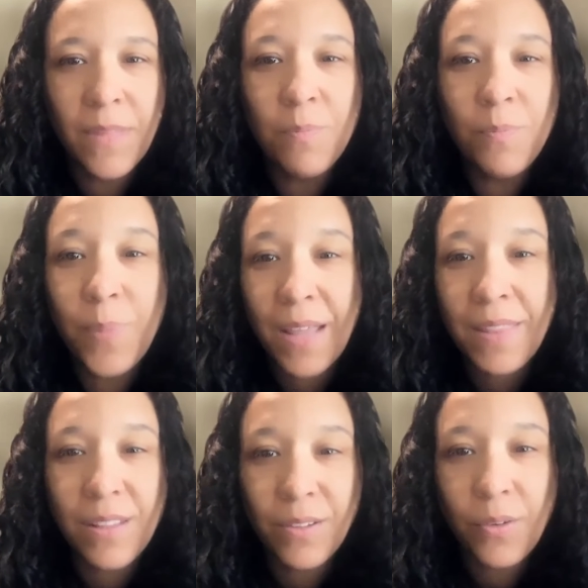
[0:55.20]
but
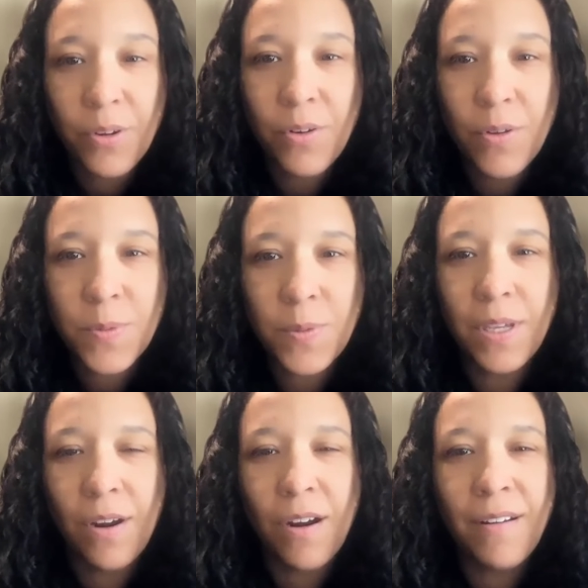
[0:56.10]
the learner knows what they
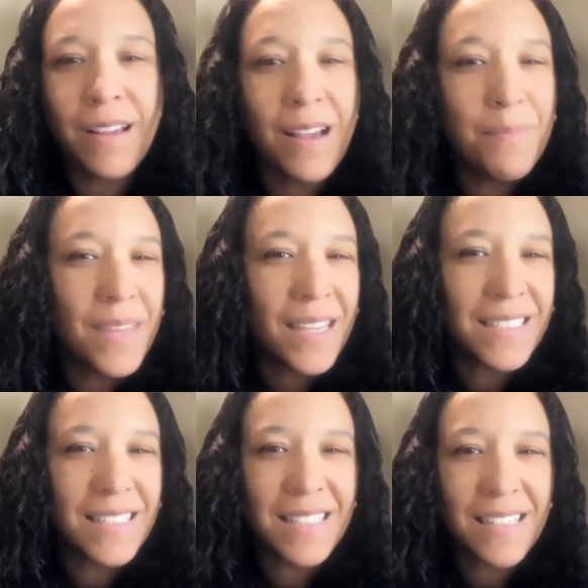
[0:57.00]
are. A
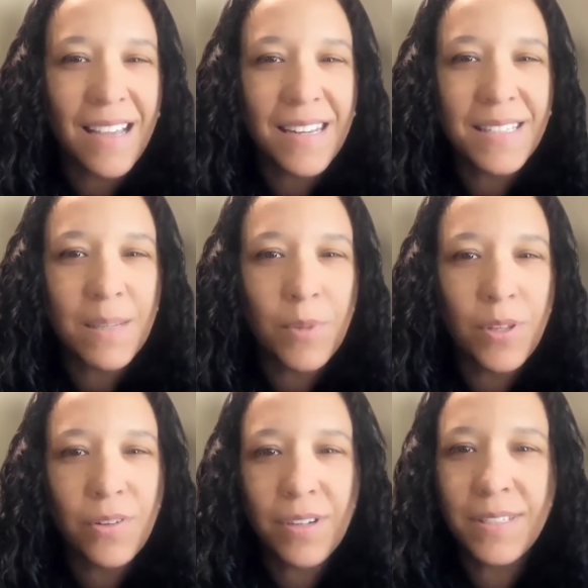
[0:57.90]
mixed is kind of
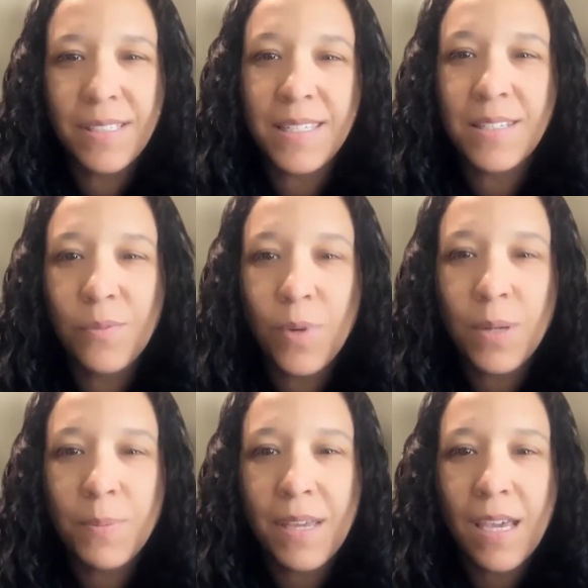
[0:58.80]
similar because it's still
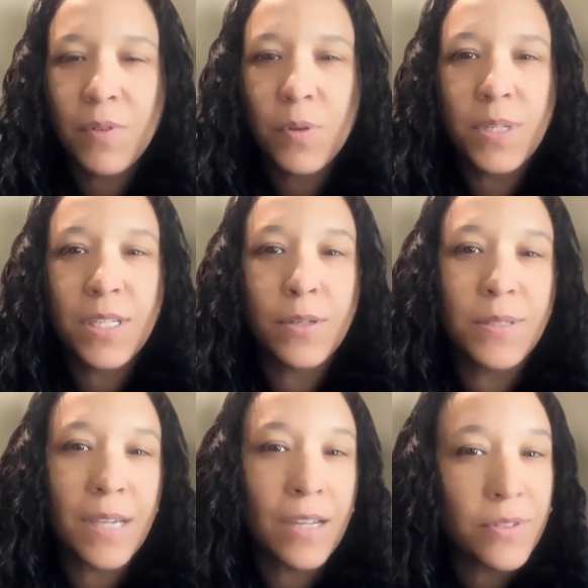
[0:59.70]
one behavior with two
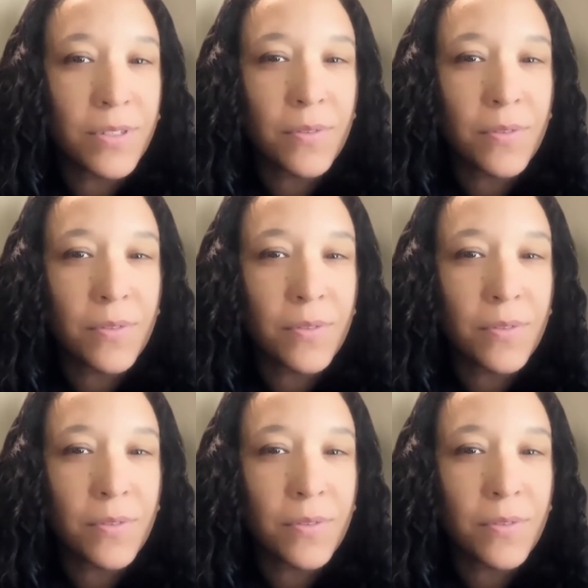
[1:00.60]
schedules of